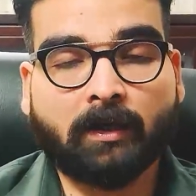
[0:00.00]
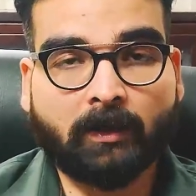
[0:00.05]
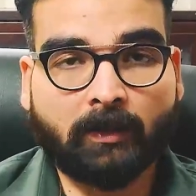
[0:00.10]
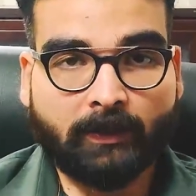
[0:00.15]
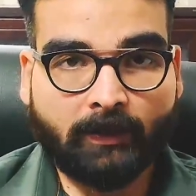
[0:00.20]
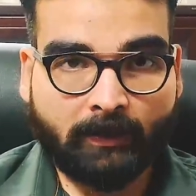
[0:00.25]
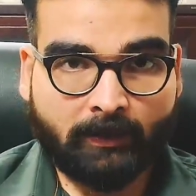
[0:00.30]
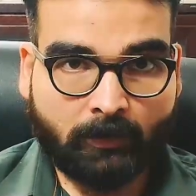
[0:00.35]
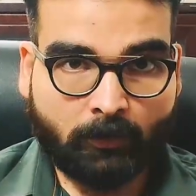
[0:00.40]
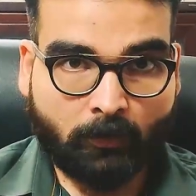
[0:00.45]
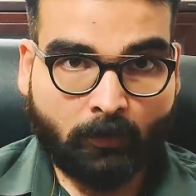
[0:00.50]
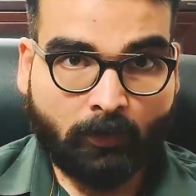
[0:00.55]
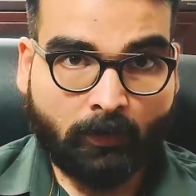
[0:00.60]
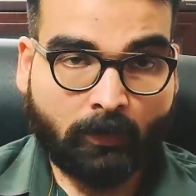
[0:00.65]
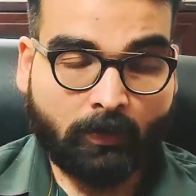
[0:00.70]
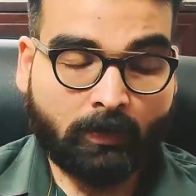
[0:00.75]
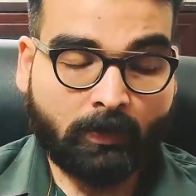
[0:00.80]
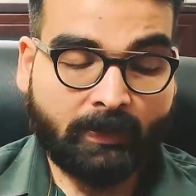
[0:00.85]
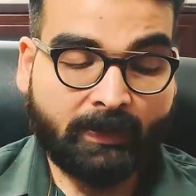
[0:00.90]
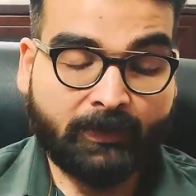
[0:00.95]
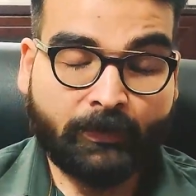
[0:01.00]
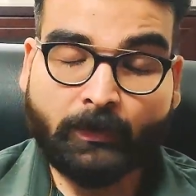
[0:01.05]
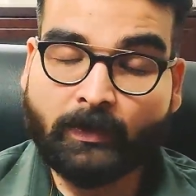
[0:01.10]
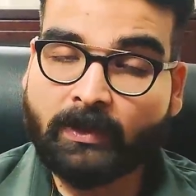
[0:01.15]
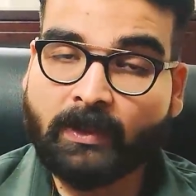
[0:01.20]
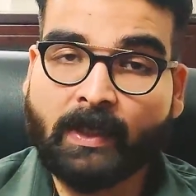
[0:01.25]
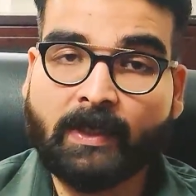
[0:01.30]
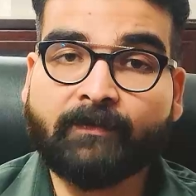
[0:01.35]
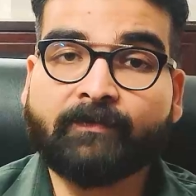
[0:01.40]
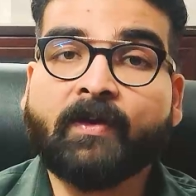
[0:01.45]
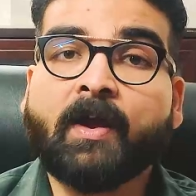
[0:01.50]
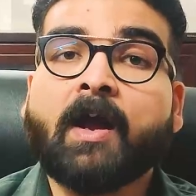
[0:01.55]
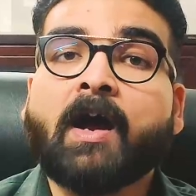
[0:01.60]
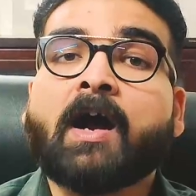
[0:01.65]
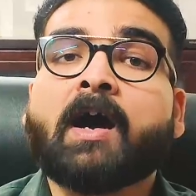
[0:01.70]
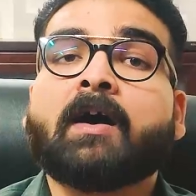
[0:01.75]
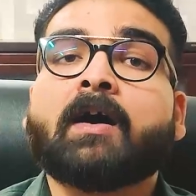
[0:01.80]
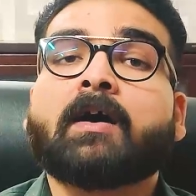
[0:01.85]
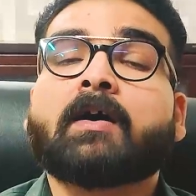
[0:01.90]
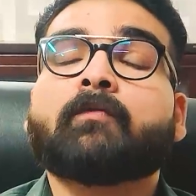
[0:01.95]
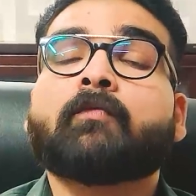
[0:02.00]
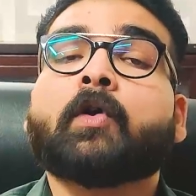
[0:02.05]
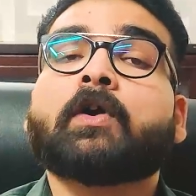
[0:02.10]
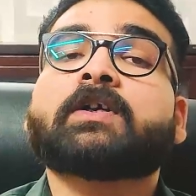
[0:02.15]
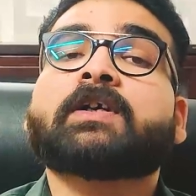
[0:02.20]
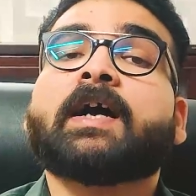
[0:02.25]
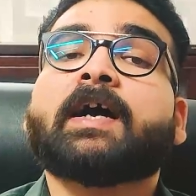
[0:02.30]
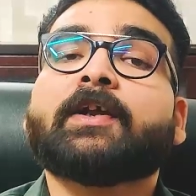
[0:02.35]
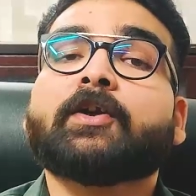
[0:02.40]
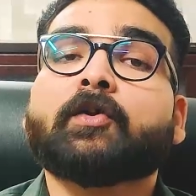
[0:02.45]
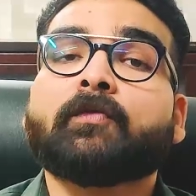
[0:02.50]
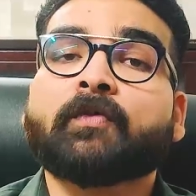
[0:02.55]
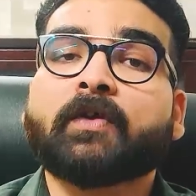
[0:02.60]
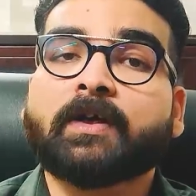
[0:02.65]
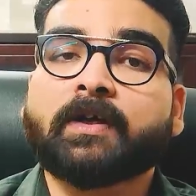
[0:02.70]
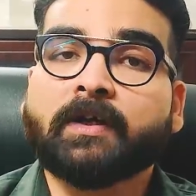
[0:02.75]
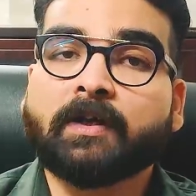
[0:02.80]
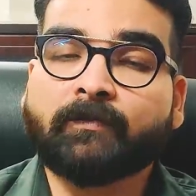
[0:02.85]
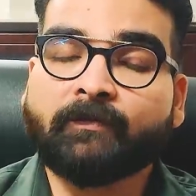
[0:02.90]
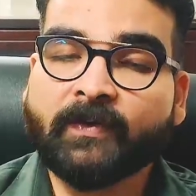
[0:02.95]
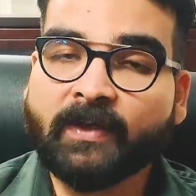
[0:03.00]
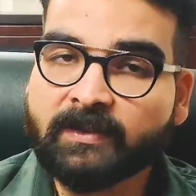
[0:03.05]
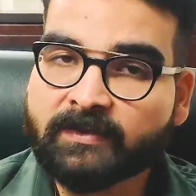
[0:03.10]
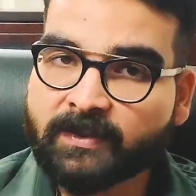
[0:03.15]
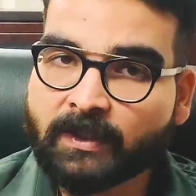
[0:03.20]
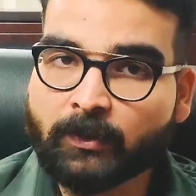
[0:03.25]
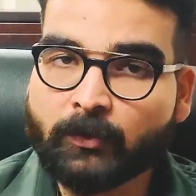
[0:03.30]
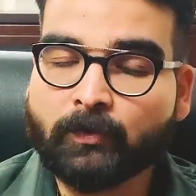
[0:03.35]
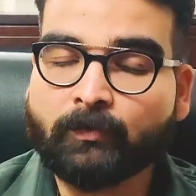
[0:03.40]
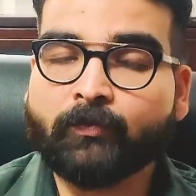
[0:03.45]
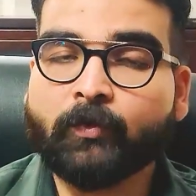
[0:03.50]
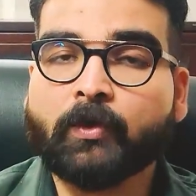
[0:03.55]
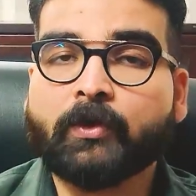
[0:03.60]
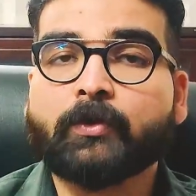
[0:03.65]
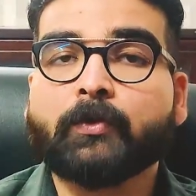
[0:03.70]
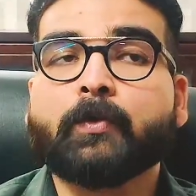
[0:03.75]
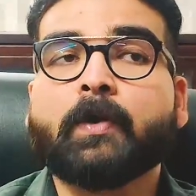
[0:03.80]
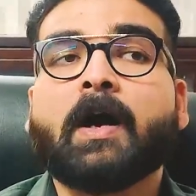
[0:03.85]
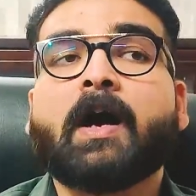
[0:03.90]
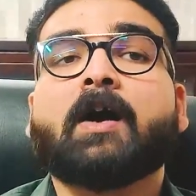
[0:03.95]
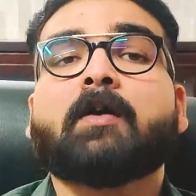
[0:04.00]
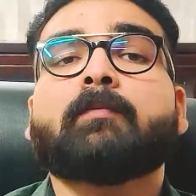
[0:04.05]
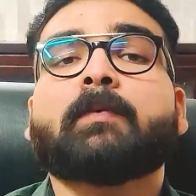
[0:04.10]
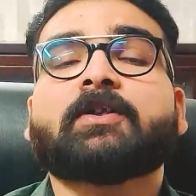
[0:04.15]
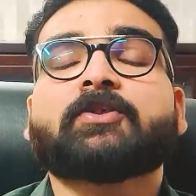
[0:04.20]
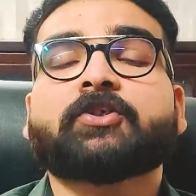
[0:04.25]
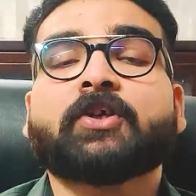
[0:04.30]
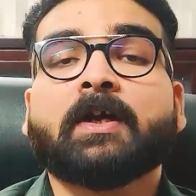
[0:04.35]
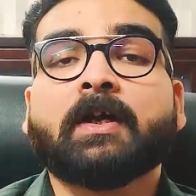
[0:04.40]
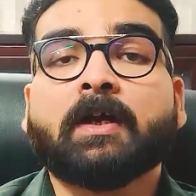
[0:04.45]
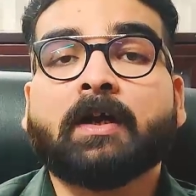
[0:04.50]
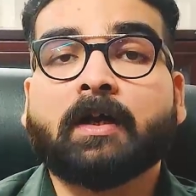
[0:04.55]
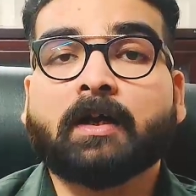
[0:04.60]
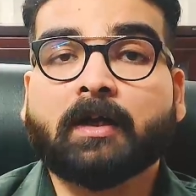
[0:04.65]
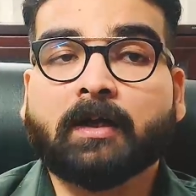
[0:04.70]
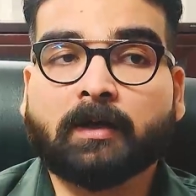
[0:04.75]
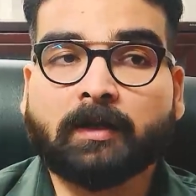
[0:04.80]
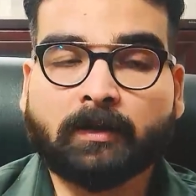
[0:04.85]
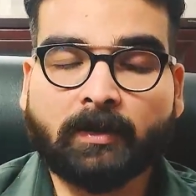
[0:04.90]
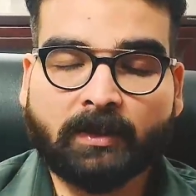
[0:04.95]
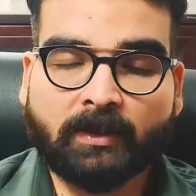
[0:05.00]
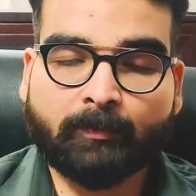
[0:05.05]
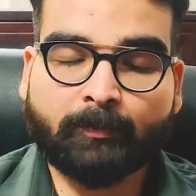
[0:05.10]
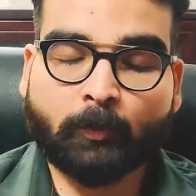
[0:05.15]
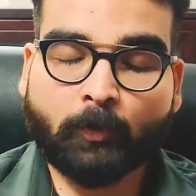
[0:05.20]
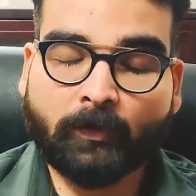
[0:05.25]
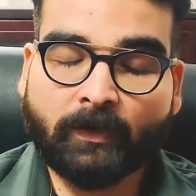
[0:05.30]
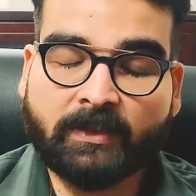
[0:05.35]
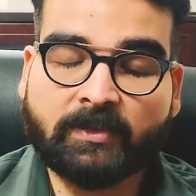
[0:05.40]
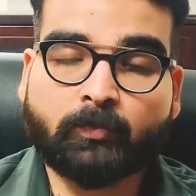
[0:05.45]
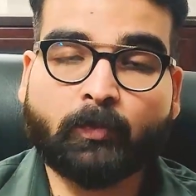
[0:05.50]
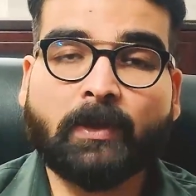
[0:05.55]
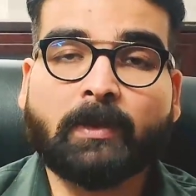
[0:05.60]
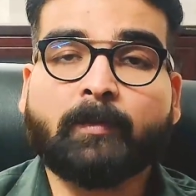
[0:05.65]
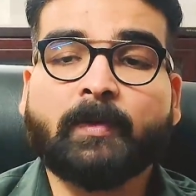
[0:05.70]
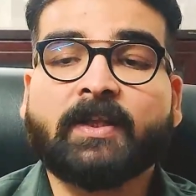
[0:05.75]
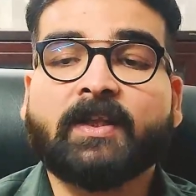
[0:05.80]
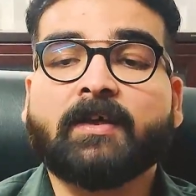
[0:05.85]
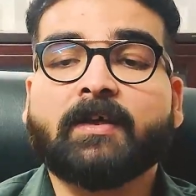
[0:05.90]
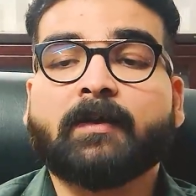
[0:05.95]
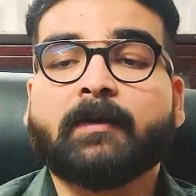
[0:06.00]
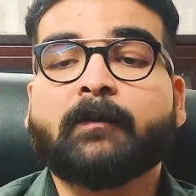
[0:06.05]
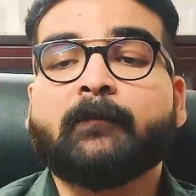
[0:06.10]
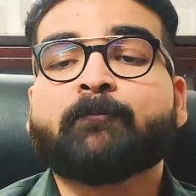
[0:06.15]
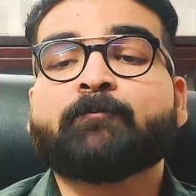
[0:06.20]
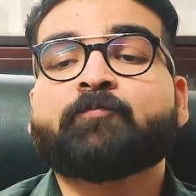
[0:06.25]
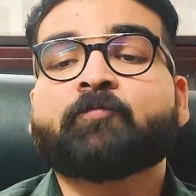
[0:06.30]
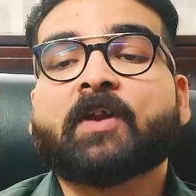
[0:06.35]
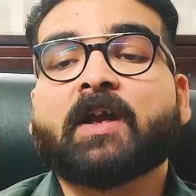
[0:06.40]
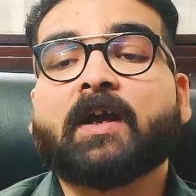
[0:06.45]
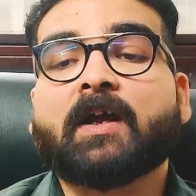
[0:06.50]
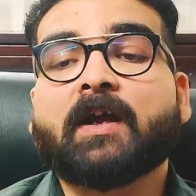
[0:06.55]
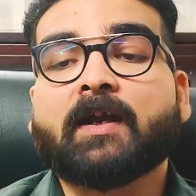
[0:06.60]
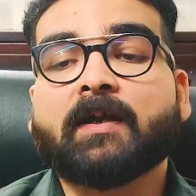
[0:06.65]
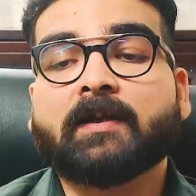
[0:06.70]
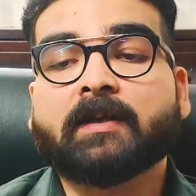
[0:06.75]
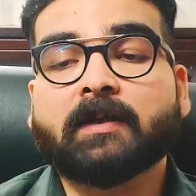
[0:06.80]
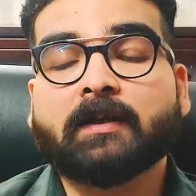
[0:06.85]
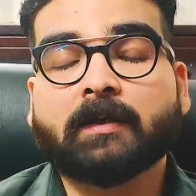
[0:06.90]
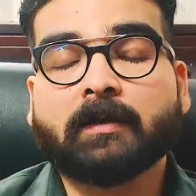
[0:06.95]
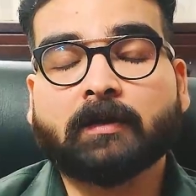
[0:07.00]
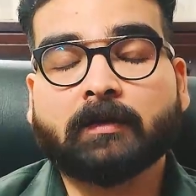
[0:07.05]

in your life, what kind of career fields are good for you, how much career progress will be there, and